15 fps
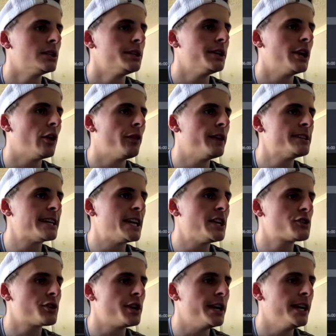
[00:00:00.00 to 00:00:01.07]
You know, this
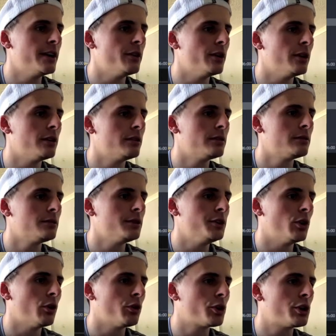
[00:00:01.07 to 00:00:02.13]
entry here that, you
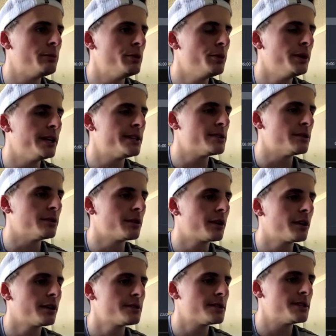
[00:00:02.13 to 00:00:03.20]
know, the community
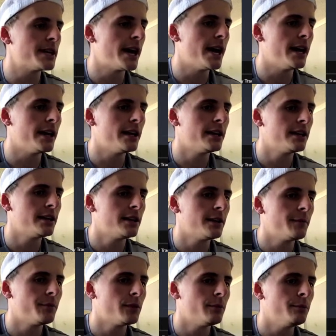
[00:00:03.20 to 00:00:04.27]
took today.
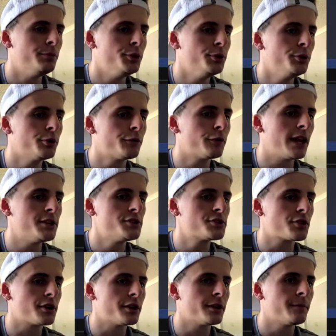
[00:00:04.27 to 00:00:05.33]
Beautiful
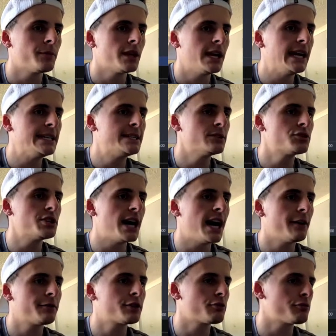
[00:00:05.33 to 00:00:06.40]
entry. It doesn't
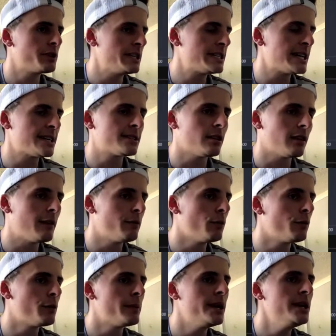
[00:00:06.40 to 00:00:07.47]
have to retest the level
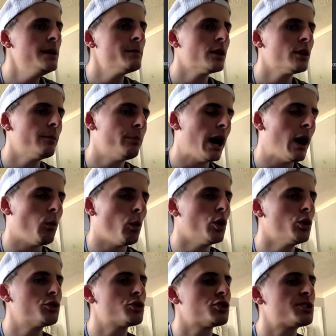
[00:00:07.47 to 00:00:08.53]
for me, but I
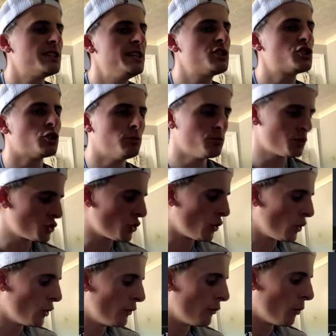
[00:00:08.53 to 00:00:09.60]
want to see some
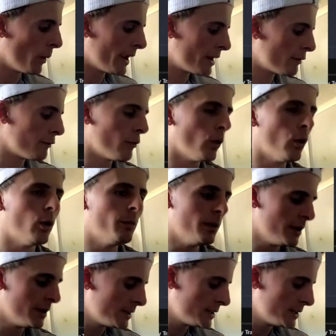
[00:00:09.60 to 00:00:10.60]
sort of wick form.